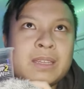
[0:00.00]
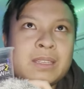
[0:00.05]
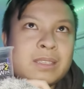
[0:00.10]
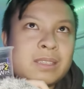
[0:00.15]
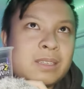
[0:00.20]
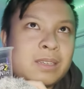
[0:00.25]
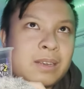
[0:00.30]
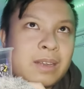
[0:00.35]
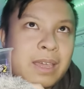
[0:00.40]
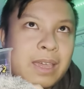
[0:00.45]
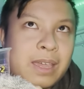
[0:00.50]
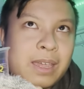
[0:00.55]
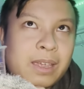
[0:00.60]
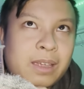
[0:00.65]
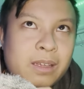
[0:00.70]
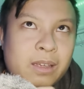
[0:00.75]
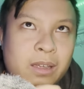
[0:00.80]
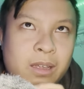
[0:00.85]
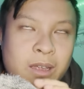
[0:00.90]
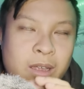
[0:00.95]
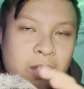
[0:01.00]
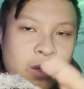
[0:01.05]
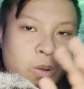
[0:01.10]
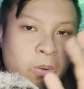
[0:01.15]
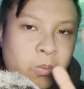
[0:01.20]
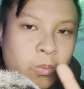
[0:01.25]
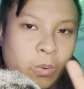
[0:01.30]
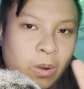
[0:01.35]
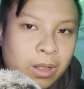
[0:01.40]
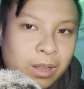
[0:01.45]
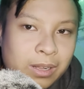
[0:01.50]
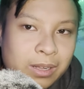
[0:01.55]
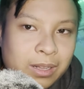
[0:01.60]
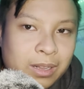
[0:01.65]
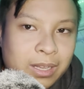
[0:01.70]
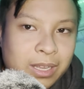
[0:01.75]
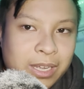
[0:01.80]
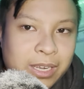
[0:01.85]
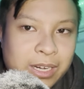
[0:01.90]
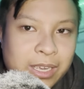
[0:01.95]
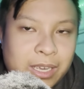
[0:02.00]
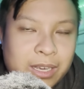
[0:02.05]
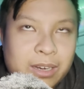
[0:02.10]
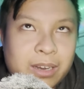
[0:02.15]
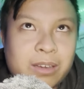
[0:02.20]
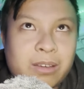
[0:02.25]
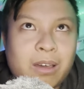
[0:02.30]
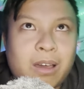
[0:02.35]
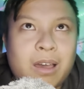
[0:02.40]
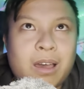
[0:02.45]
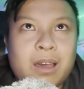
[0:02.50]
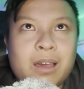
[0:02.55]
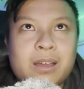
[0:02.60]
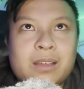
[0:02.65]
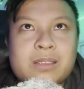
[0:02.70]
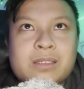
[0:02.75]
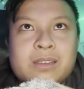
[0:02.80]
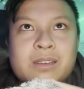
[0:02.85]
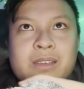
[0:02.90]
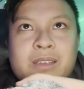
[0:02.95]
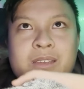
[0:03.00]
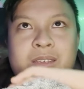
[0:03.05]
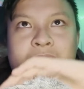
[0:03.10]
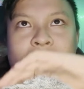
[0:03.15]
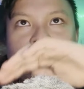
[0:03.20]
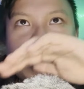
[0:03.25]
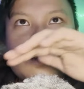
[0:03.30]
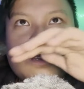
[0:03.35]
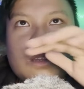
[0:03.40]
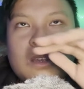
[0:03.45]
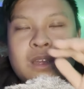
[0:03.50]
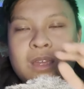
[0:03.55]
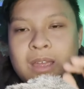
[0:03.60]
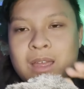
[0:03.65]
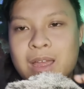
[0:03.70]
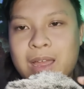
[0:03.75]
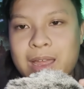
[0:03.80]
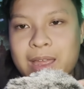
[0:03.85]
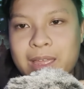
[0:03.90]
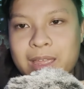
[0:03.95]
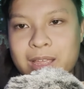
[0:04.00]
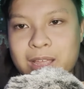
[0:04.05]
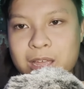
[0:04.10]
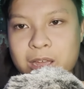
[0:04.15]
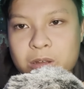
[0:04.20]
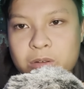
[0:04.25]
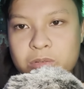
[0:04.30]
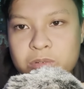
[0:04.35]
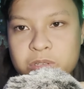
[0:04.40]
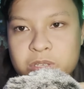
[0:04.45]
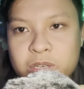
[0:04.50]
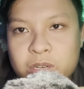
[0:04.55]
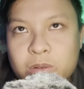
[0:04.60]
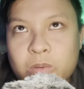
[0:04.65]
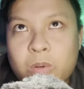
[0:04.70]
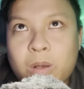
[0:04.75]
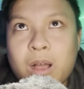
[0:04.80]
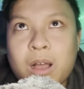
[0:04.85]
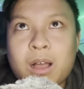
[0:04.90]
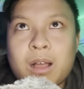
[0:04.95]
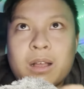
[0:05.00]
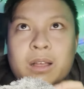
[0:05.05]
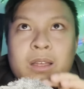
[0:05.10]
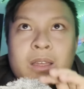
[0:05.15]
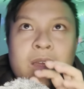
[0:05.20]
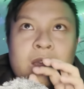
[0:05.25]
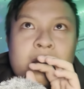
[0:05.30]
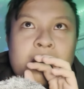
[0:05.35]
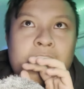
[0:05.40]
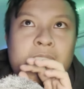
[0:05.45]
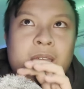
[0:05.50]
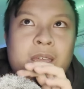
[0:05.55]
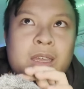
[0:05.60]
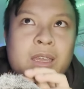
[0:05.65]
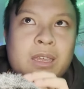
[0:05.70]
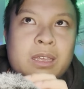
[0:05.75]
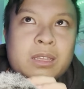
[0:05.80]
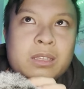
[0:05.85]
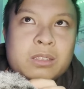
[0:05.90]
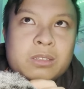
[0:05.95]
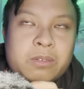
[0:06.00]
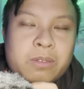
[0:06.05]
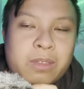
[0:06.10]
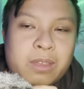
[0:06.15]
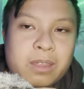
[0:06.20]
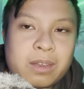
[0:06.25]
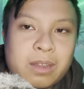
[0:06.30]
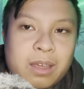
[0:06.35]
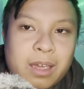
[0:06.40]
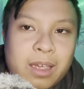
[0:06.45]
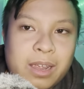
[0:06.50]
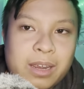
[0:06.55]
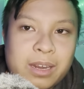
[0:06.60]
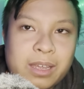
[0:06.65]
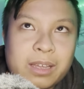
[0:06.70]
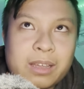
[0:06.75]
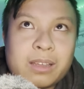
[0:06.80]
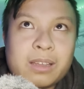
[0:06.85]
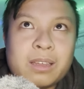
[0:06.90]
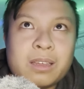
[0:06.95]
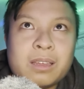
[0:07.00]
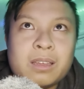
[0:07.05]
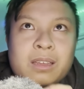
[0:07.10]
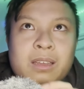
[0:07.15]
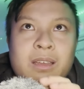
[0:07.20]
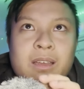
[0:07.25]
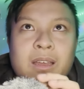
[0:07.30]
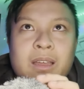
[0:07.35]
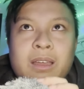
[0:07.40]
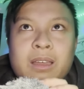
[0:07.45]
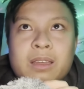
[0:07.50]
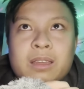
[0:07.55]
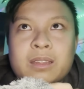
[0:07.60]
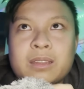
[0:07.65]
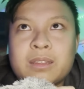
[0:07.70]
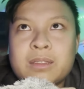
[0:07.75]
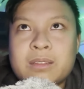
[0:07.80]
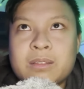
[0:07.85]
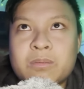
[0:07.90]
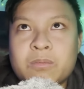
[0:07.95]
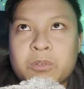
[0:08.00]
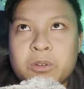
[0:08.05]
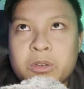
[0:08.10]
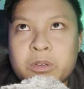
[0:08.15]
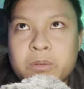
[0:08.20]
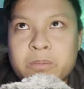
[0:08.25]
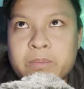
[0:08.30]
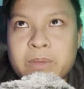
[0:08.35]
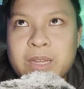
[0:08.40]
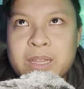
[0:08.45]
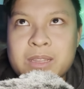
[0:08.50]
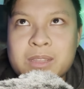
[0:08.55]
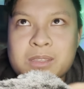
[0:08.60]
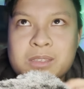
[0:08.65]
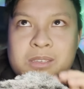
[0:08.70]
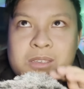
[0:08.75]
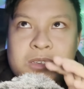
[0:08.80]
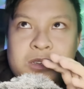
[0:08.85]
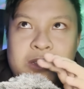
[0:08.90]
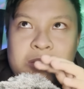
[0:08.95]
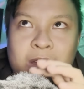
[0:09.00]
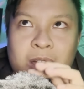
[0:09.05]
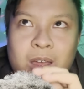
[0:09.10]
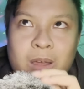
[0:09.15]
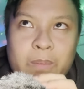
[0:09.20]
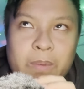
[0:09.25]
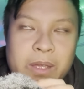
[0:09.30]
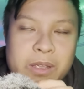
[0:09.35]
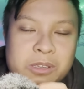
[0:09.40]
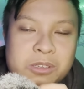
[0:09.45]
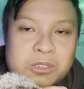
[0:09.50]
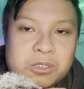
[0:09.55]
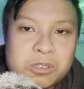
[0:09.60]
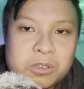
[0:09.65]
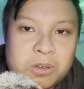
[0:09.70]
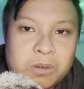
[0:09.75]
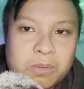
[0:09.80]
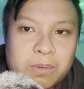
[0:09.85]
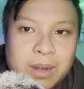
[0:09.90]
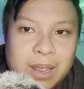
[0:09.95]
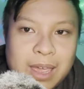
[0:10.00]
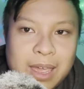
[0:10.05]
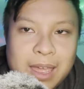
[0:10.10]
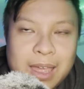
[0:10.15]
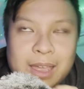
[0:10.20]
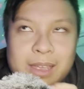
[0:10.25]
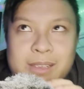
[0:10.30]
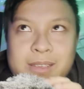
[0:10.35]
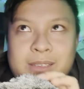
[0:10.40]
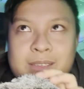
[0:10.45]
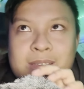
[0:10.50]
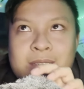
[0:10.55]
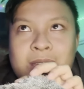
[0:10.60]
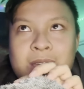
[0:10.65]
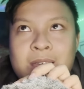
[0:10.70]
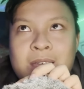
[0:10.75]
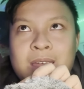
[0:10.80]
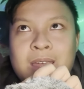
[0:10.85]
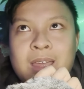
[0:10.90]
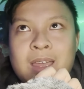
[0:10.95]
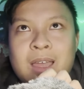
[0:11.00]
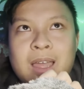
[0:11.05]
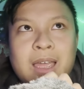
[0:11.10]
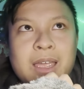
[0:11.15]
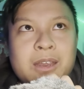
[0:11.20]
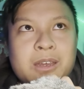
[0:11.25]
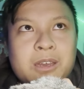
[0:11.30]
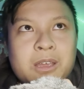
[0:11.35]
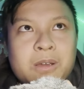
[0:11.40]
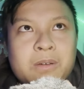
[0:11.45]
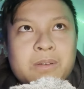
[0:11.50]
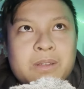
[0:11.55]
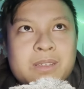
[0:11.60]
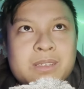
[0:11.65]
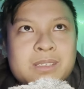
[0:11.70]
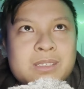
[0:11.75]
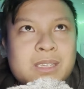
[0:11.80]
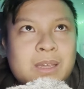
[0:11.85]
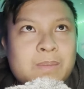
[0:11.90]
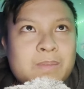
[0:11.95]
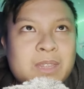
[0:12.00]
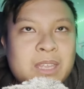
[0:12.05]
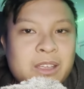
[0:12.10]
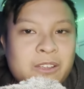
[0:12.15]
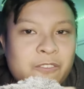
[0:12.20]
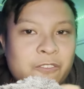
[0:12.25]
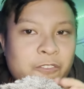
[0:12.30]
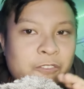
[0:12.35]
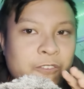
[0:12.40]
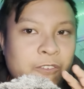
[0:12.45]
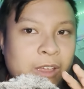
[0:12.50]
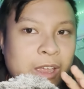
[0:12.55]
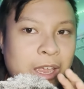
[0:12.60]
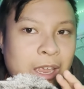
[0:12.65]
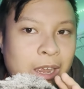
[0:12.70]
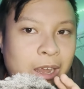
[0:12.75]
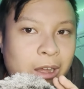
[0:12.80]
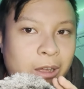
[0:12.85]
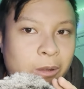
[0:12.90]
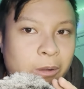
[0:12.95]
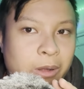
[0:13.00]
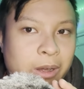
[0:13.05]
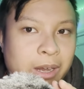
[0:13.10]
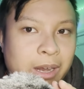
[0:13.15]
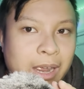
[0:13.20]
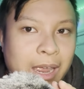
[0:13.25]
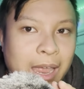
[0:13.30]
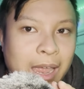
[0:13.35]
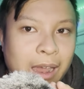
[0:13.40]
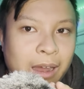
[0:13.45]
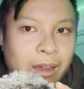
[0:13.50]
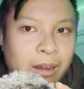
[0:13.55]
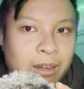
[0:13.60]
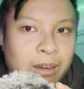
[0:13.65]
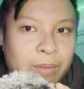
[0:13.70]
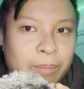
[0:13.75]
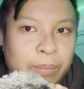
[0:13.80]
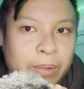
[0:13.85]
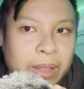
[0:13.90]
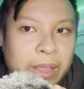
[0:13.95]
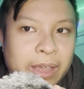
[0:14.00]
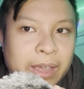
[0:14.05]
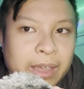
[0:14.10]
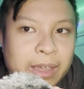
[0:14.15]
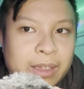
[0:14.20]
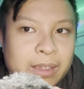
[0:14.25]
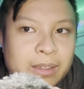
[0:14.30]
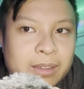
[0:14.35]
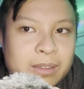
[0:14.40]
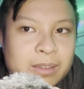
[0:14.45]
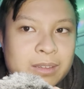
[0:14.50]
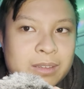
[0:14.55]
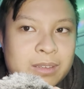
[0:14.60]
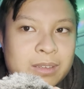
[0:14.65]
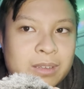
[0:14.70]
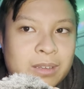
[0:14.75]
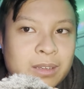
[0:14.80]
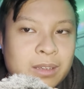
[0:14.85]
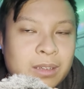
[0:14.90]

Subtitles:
Today, while cleaning the dog's dish, I go to walk into the dining room and stop as soon as I notice something very out of place.